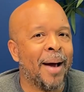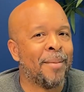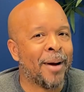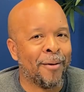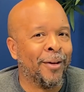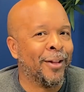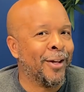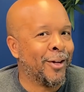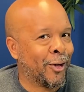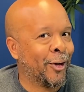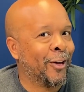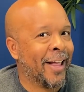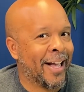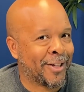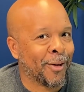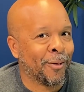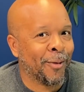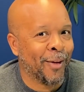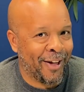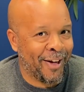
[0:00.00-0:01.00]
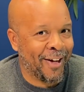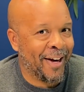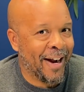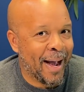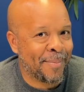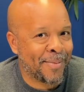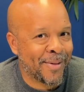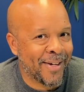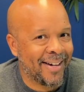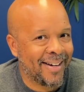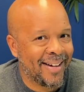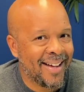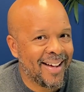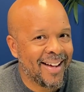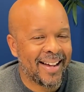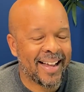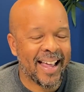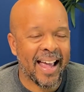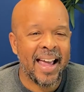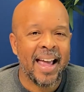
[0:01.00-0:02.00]
not really sure that's a really good option.
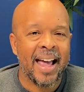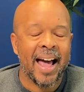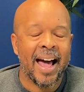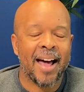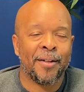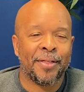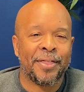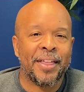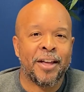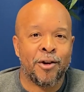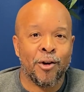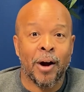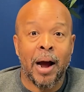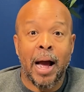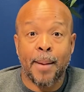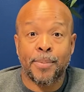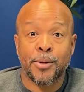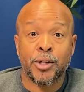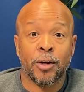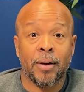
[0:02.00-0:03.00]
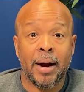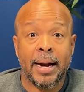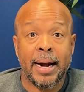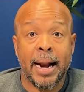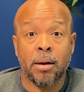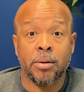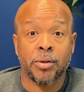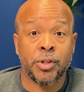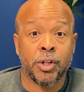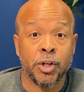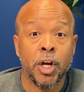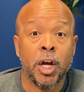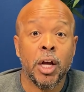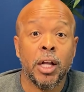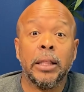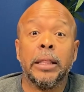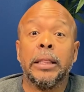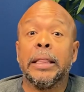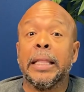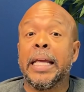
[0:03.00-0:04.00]
Okay. I don't think your option right now is to
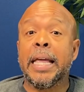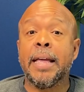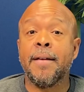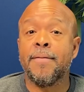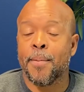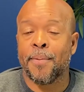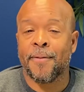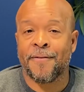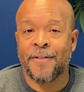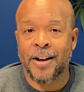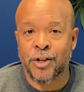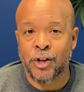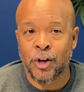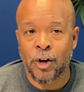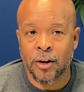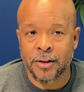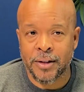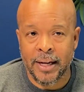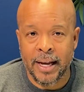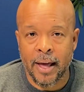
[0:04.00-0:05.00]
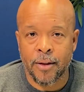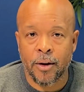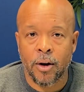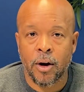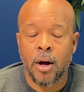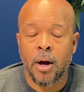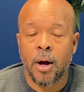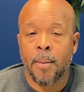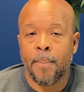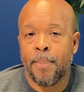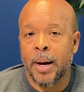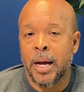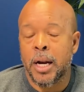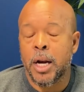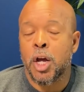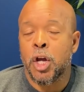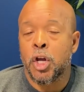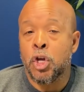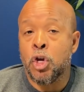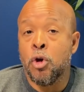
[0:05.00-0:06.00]
leave the profession altogether, but
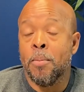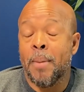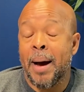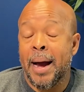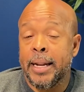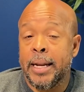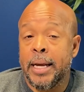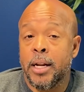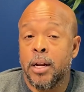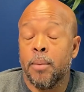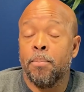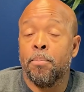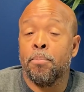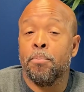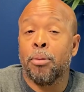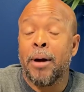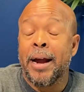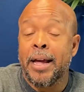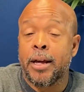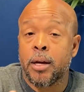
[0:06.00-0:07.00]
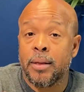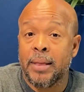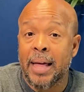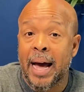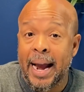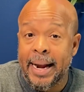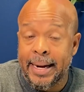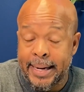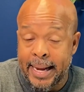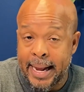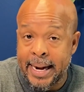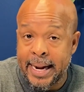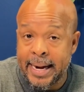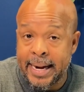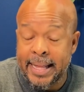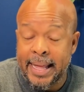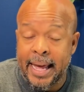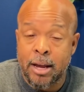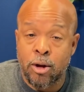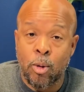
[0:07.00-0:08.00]
you might need to break the
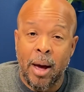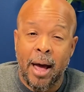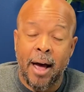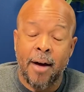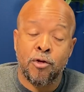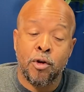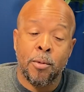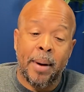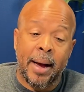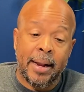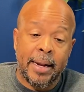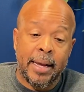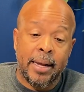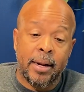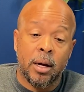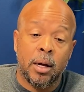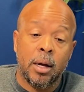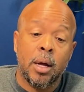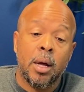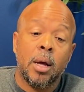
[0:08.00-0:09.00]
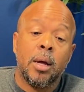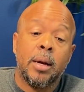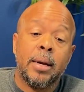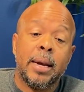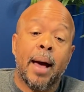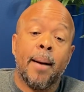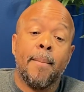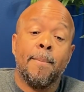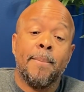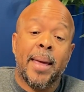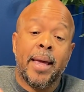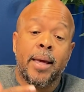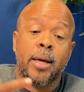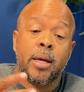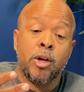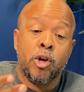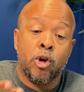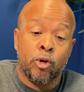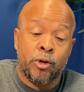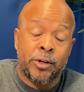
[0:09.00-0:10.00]
identity that you have. You might need to not make
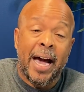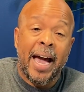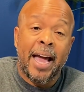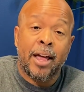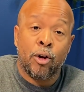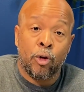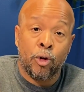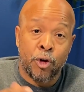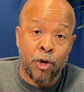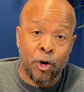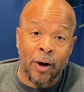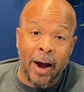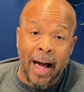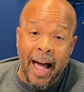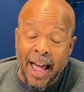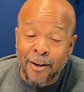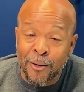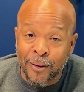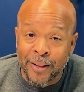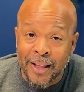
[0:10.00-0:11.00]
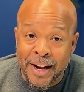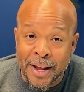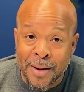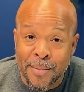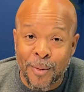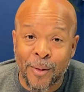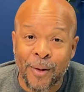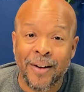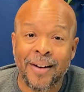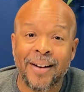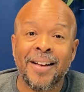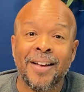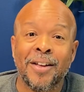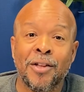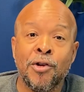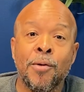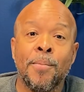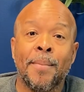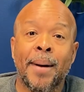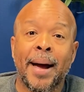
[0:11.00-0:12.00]
your title your idol anymore.
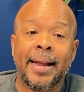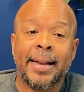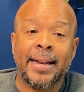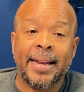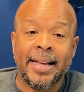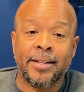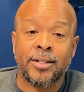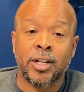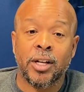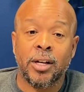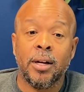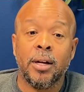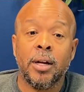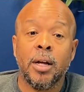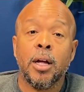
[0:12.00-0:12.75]
You might need to